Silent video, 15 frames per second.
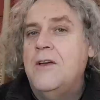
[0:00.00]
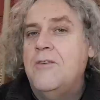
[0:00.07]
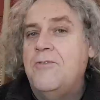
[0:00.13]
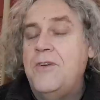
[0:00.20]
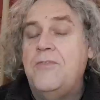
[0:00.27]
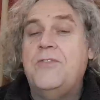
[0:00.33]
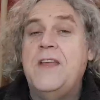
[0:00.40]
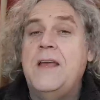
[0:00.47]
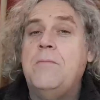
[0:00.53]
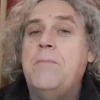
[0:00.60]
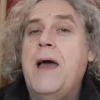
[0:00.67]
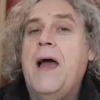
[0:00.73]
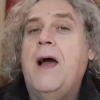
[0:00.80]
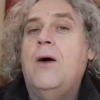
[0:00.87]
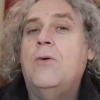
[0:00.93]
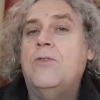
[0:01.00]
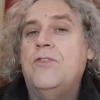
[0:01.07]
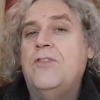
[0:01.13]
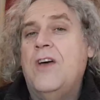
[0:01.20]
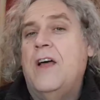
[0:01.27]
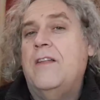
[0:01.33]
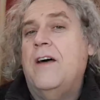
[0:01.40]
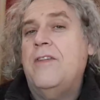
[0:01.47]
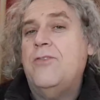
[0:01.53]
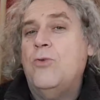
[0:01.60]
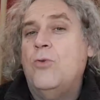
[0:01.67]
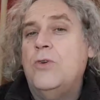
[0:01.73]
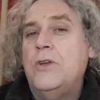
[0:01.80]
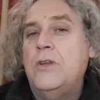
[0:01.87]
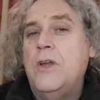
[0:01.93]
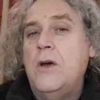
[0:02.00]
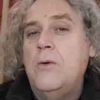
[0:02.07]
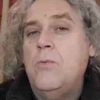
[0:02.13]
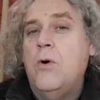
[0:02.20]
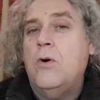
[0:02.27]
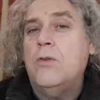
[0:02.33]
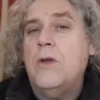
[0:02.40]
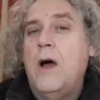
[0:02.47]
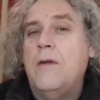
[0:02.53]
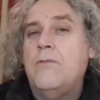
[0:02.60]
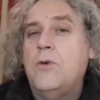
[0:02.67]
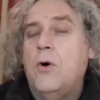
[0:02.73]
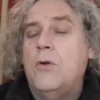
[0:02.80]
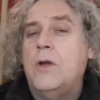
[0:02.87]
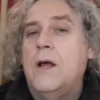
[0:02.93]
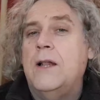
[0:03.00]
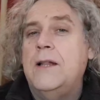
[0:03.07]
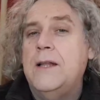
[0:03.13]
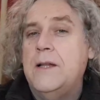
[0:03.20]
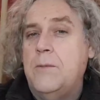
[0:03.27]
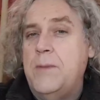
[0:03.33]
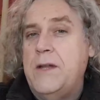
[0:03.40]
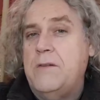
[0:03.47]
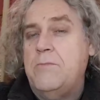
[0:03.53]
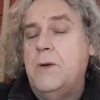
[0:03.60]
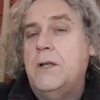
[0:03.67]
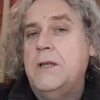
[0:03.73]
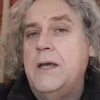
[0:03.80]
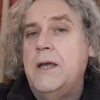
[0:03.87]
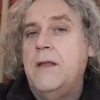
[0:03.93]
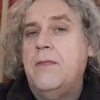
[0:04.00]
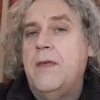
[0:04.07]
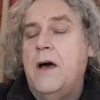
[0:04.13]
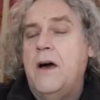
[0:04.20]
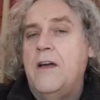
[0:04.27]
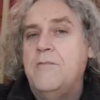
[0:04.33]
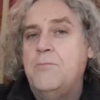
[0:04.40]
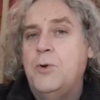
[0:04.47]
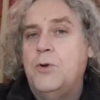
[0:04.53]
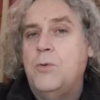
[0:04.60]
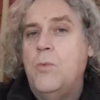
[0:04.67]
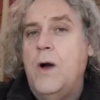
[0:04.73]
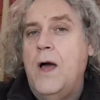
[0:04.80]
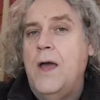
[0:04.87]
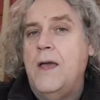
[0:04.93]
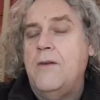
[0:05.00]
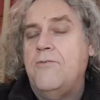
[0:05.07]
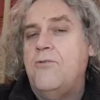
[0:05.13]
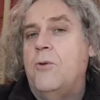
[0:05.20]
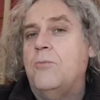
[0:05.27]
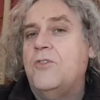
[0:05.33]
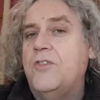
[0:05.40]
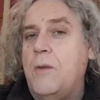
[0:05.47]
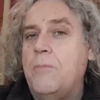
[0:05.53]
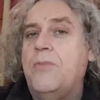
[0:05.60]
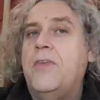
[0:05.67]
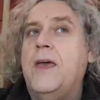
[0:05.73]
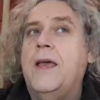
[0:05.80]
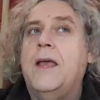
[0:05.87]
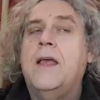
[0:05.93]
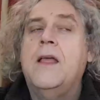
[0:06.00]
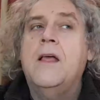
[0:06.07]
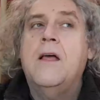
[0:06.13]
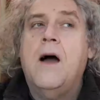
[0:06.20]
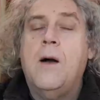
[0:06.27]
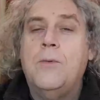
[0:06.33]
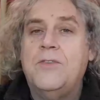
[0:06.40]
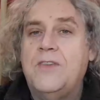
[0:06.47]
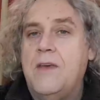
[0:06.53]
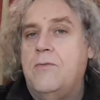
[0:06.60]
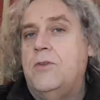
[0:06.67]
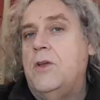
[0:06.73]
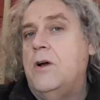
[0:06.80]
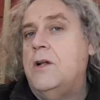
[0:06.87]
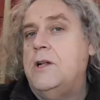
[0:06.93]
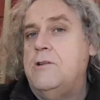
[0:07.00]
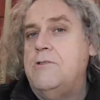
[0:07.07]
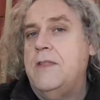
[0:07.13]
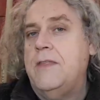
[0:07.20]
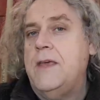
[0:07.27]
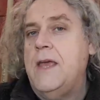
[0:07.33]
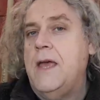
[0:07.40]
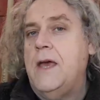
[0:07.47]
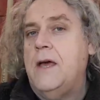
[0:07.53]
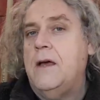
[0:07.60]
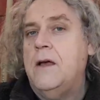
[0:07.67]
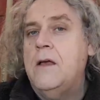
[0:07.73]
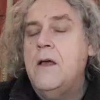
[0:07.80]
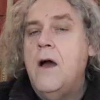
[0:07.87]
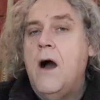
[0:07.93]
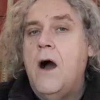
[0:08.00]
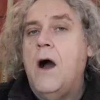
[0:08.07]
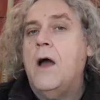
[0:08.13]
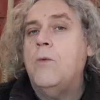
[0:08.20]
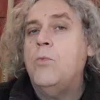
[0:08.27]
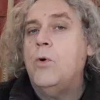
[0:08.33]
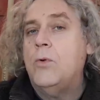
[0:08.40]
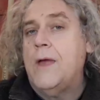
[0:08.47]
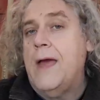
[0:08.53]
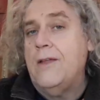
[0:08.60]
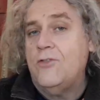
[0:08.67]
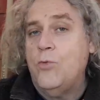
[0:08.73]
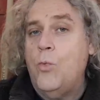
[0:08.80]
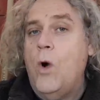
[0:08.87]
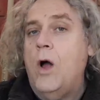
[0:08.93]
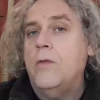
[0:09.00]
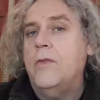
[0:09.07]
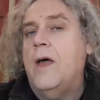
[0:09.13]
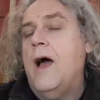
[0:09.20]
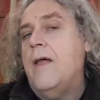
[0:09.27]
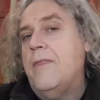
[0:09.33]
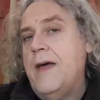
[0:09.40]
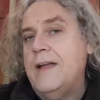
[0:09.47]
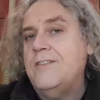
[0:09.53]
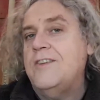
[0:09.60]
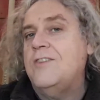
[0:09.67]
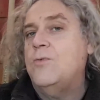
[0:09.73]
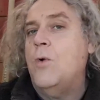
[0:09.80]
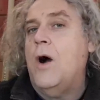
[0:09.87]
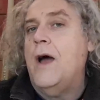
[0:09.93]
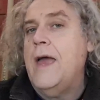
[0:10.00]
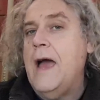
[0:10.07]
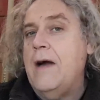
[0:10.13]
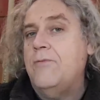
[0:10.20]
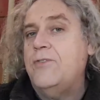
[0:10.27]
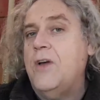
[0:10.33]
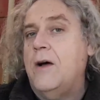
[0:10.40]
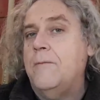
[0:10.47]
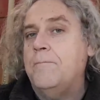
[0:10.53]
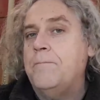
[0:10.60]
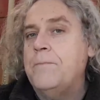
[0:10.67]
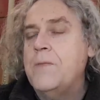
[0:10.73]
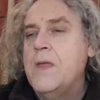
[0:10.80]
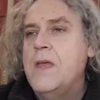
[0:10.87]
£15, and I thought, you know what, I've got a little bit of money that I've put away from something I was given earlier in the year, I will get one. And that is what I have done.